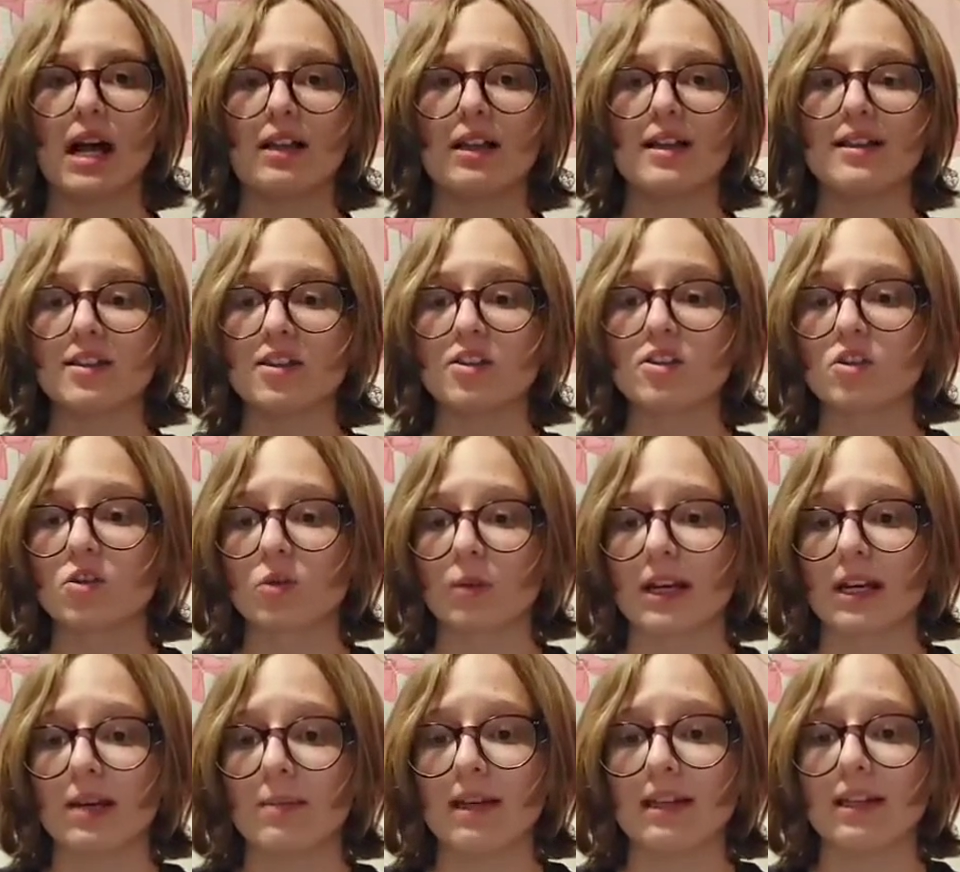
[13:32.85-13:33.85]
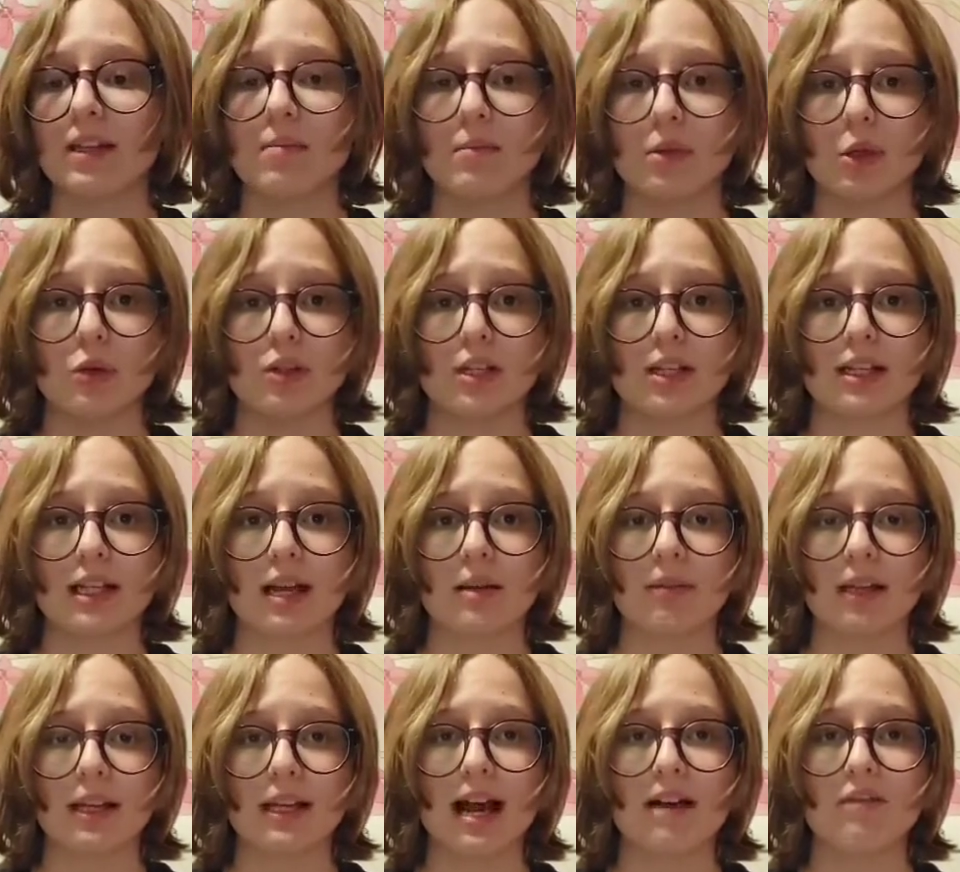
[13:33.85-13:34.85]
I like the scream and the music that
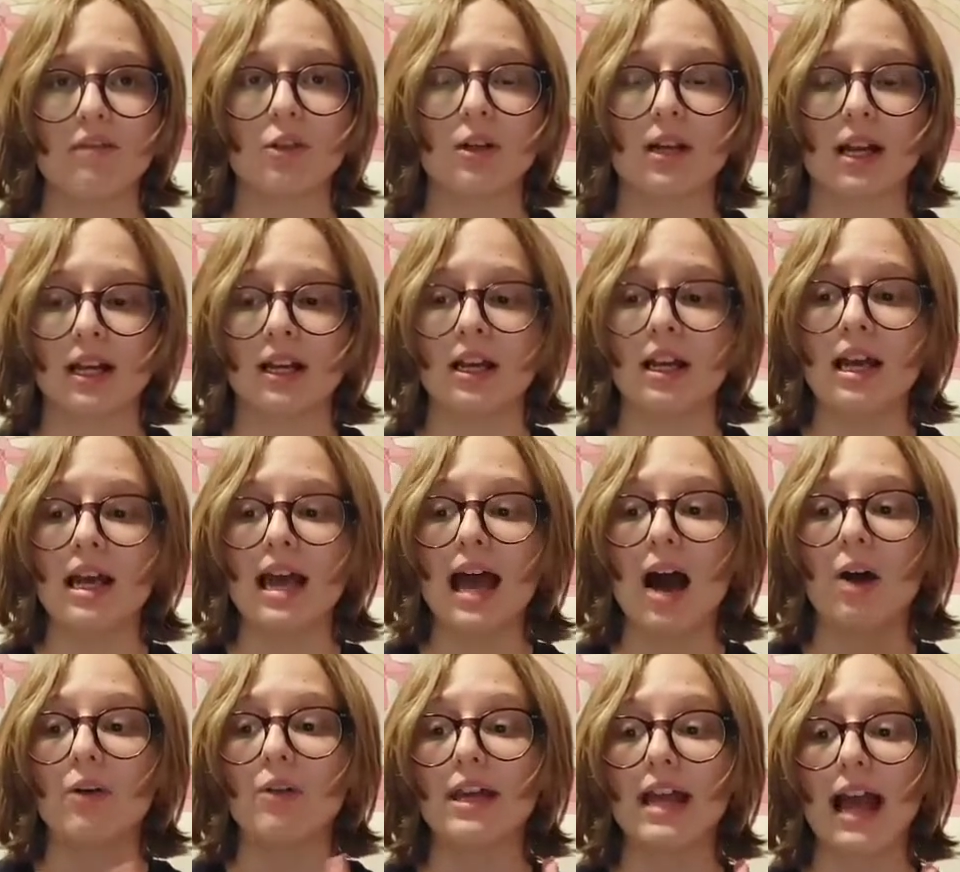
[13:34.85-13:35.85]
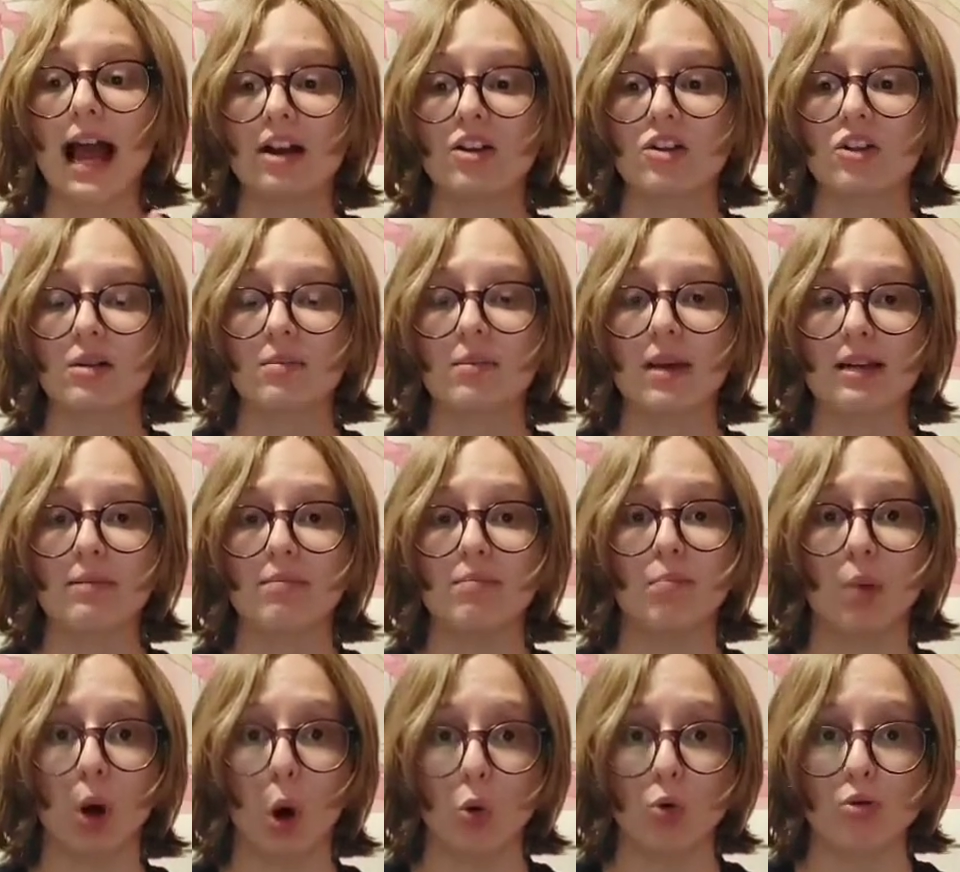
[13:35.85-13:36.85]
played after it, and how they actually
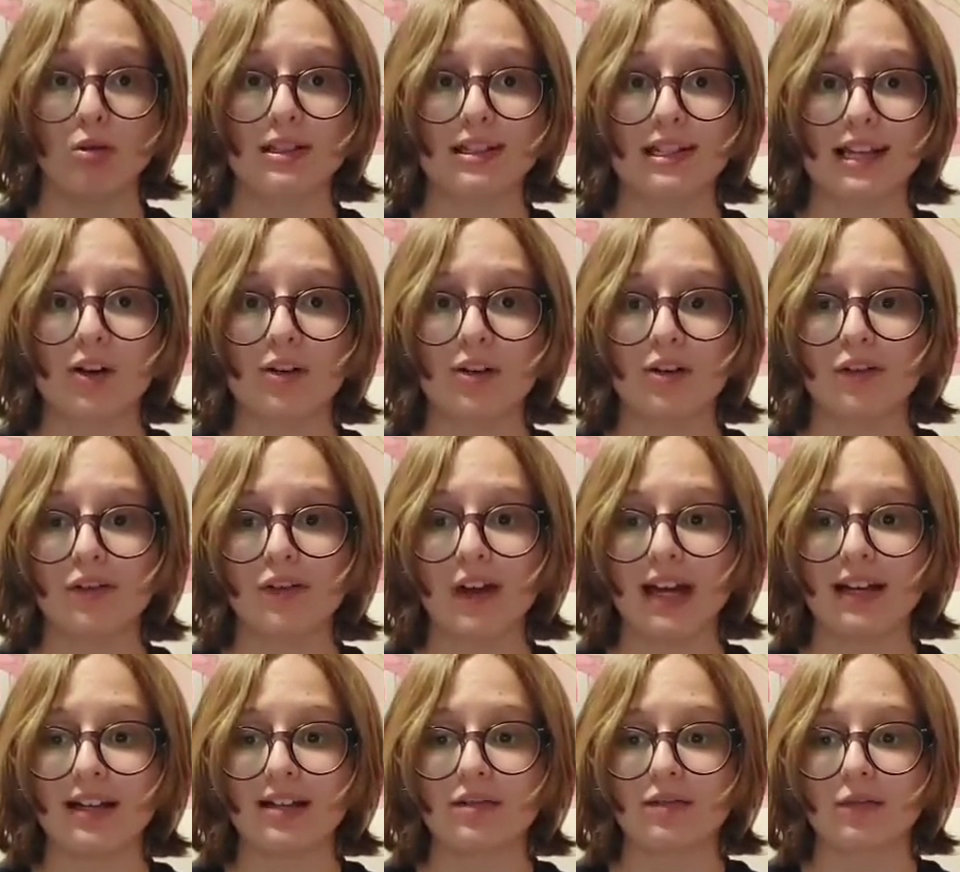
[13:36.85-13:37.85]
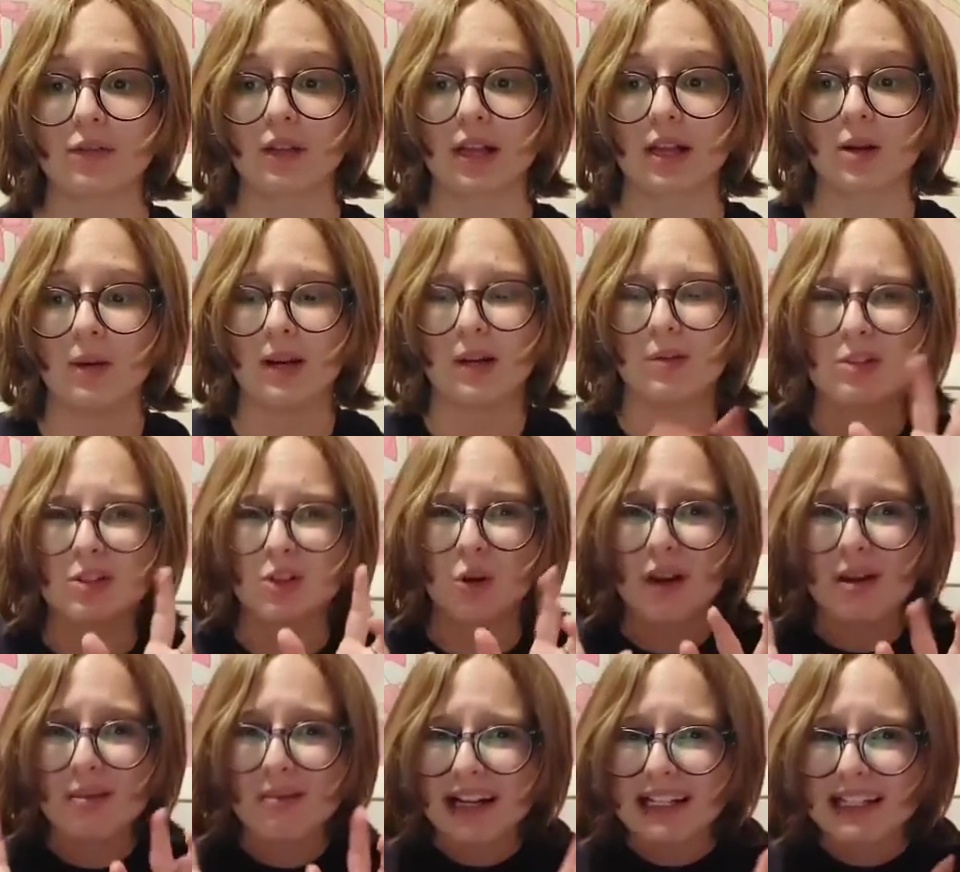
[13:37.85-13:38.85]
made bone sound effects for, like, when it was
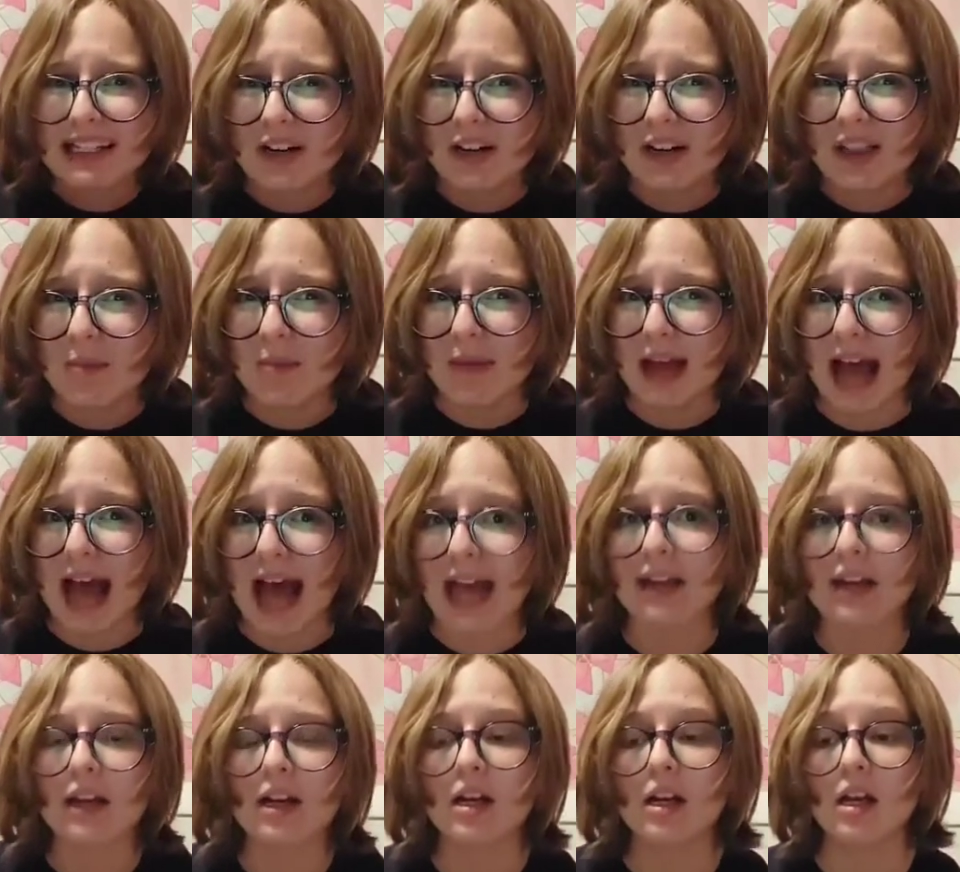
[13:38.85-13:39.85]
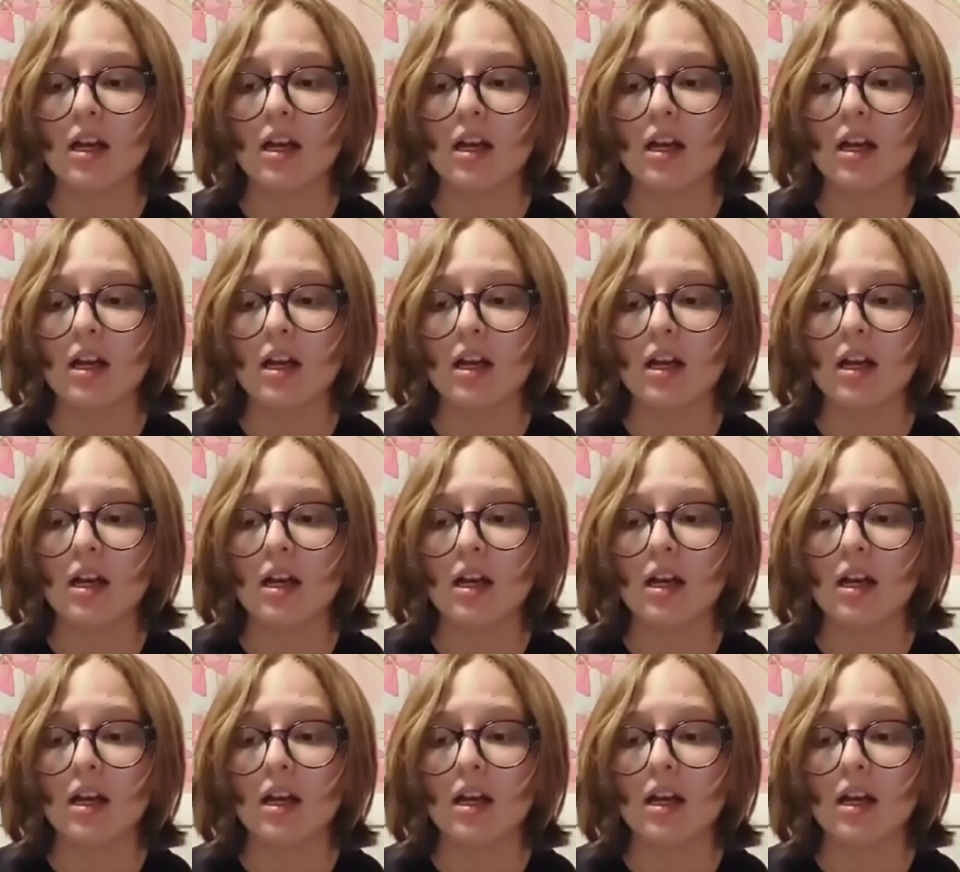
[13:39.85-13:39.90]
going back down in the bag.